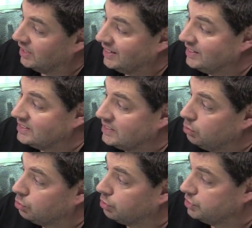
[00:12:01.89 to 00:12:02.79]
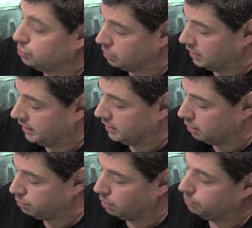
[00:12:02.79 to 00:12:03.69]
it is still crystal clear,
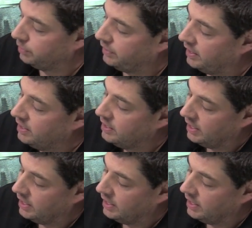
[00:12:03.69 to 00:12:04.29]
no problem with it.